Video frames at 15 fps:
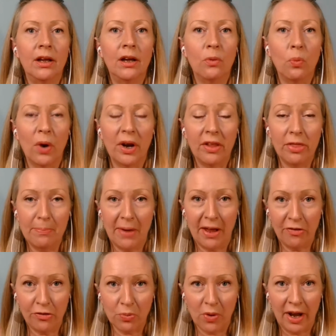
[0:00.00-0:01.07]
One of the
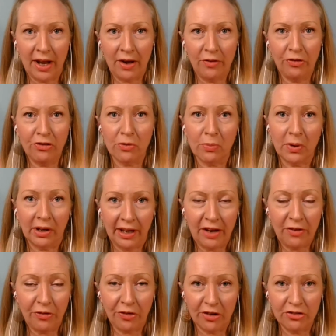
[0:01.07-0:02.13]
best ways to
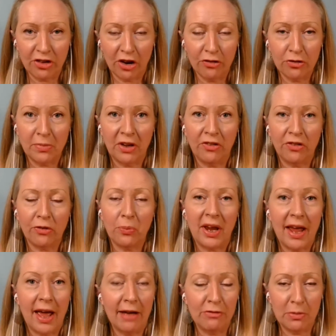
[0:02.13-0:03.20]
release the judgments we
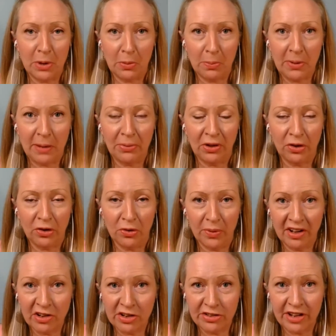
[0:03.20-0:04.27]
have about people who
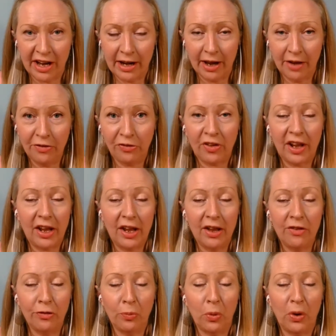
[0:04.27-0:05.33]
irritate us
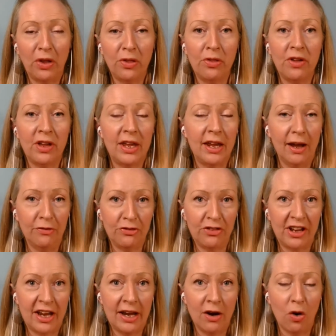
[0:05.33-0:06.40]
is with
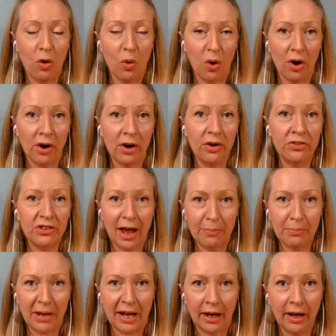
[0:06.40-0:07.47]
EFT or
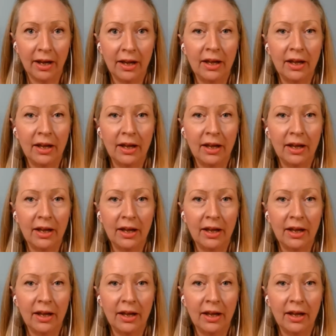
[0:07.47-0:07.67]
tapping.